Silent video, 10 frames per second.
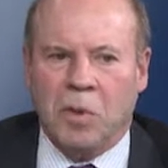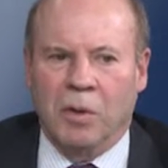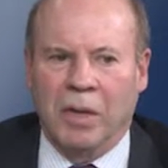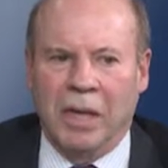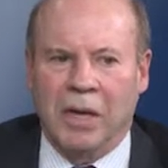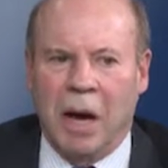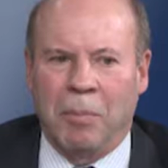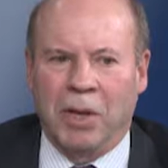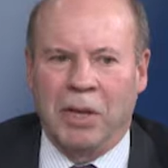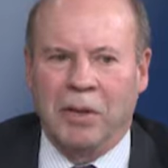the
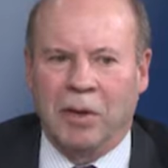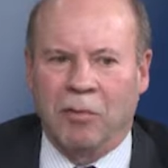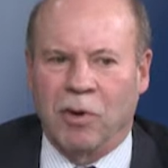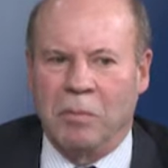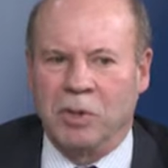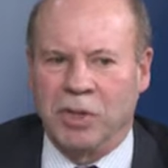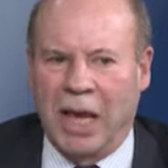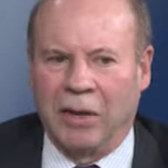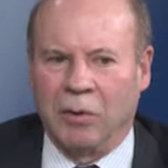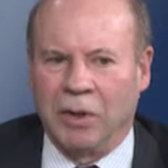company contributes
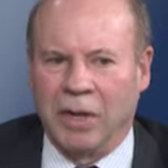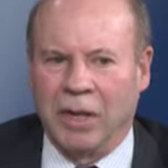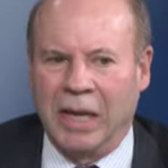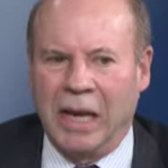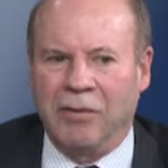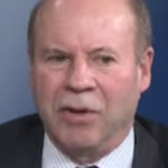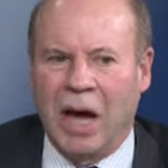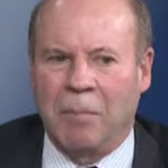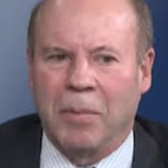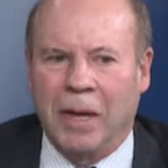annually to the
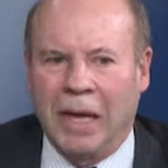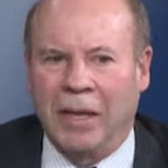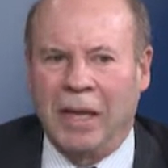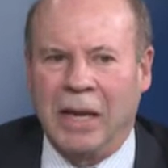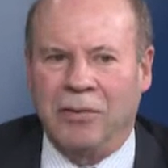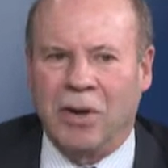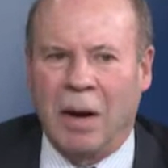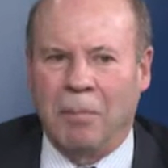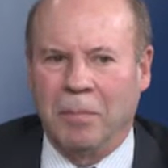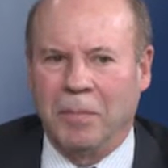ESOP, and the ESOP